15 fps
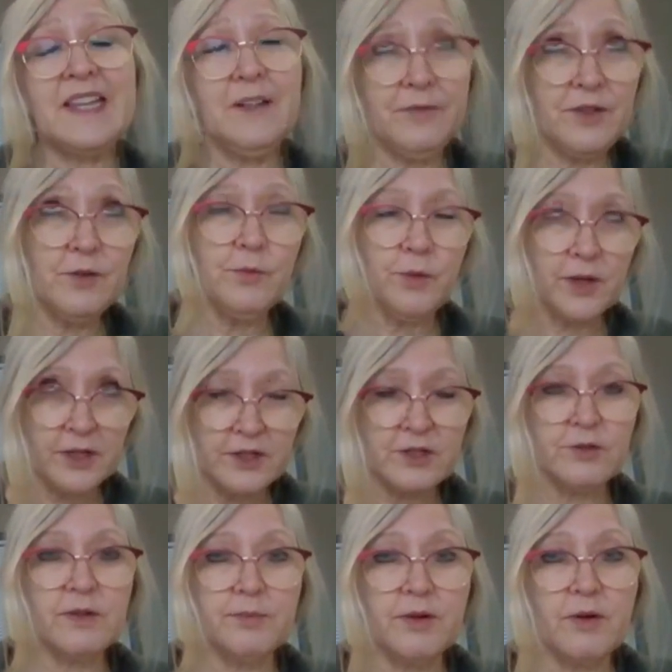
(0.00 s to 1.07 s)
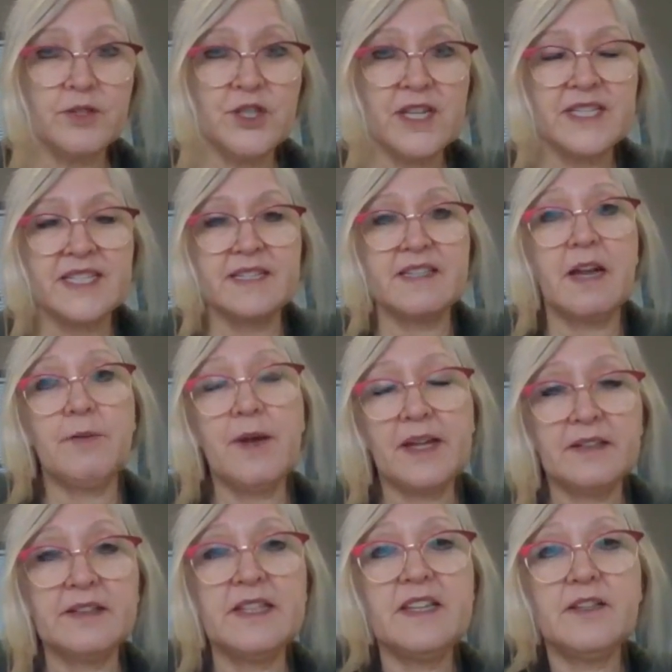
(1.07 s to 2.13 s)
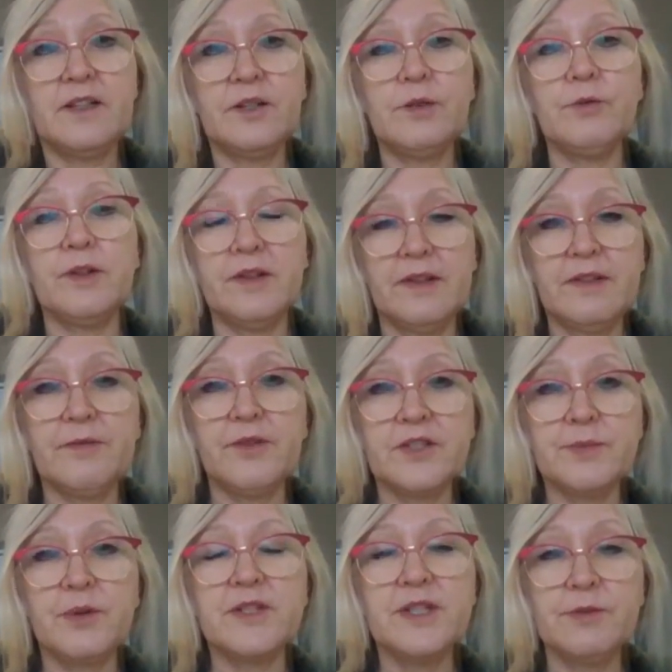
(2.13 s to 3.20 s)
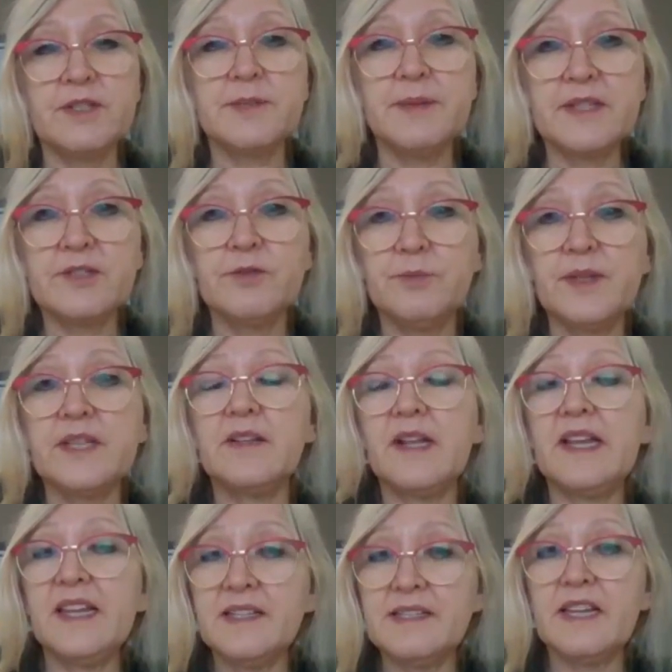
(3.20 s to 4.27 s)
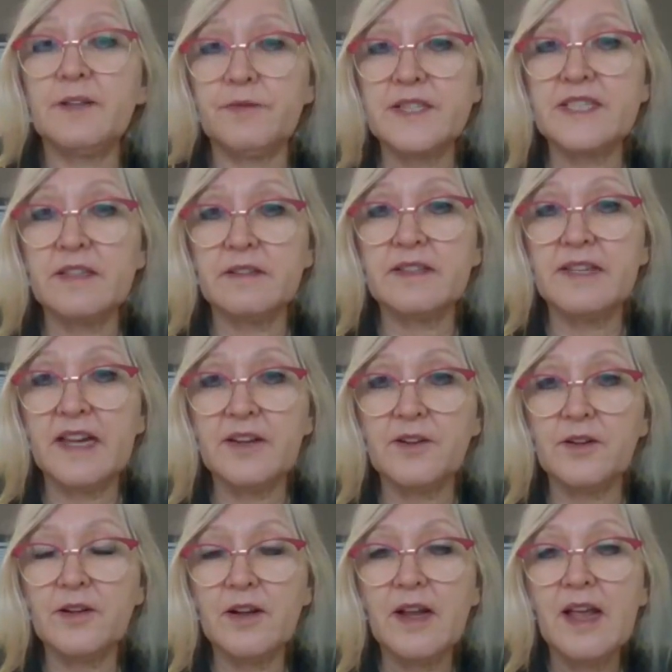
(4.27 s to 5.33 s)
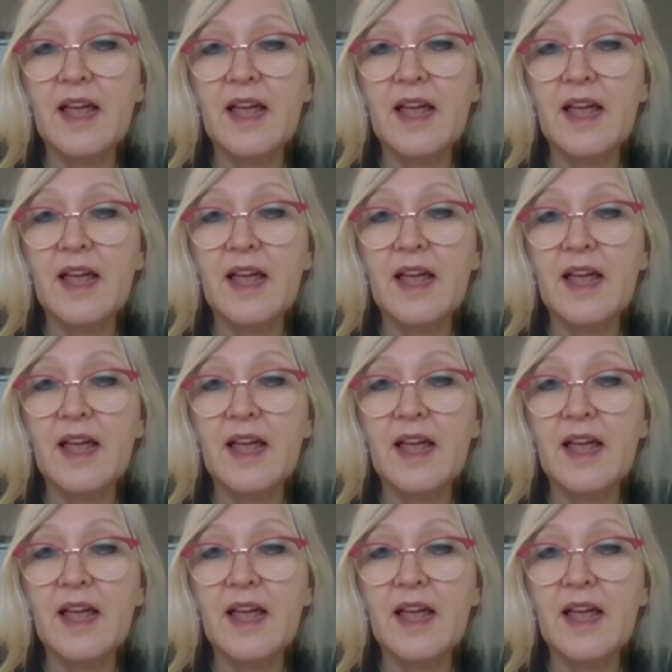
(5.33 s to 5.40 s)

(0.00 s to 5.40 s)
if you were to approach us directly, you would speak to be an intake facilitator.